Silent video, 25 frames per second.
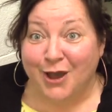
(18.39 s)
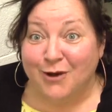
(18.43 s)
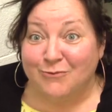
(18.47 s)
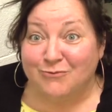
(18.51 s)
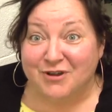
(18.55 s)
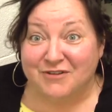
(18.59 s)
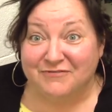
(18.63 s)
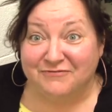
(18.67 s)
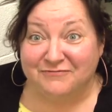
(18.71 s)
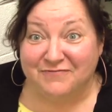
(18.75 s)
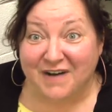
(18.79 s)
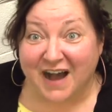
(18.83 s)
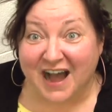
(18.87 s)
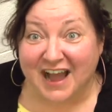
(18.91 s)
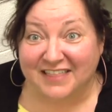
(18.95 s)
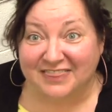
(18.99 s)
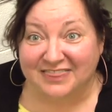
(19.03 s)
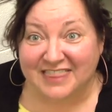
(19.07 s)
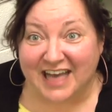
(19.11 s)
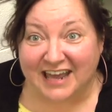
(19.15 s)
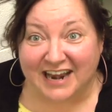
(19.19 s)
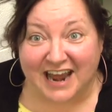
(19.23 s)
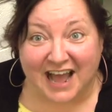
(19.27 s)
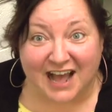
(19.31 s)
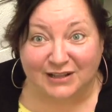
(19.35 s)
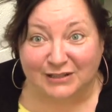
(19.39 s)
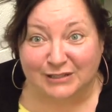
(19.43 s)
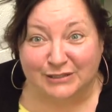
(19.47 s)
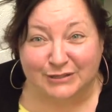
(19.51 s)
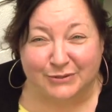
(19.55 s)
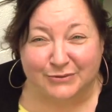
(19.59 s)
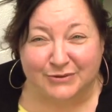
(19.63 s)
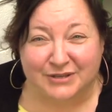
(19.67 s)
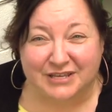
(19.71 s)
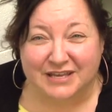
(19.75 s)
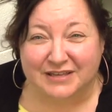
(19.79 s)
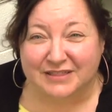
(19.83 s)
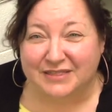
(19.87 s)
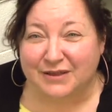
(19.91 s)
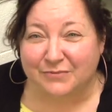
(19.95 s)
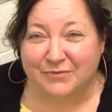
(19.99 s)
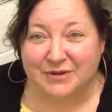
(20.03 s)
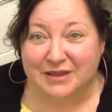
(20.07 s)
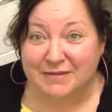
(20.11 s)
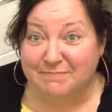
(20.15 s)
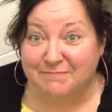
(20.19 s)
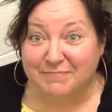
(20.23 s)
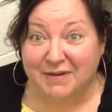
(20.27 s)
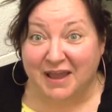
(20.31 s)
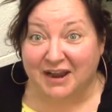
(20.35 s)
We find that alleluia that
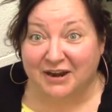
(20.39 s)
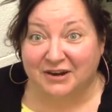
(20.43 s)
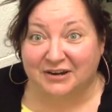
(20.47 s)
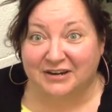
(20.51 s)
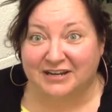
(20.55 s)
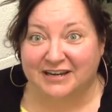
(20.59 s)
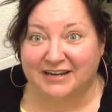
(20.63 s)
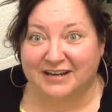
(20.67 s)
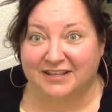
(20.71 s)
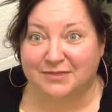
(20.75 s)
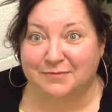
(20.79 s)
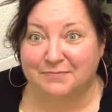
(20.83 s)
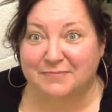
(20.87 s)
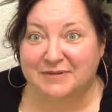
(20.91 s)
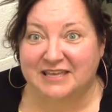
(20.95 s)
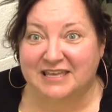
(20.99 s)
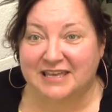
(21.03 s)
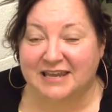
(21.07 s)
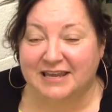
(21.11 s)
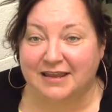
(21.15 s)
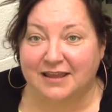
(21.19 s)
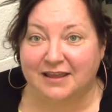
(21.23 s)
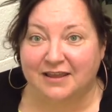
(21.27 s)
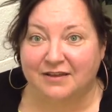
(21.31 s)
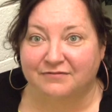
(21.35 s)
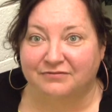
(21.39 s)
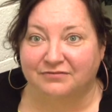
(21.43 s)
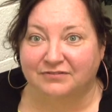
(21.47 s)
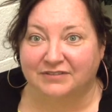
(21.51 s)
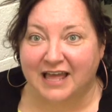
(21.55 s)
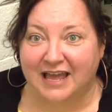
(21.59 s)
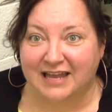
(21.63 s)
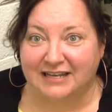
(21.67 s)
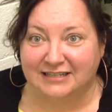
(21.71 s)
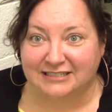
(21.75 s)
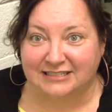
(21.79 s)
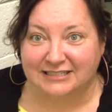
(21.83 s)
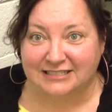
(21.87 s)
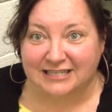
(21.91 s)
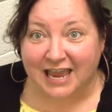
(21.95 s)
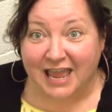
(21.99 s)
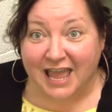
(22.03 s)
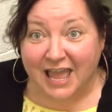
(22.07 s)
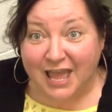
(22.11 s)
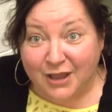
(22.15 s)
we buried at the beginning of Lent.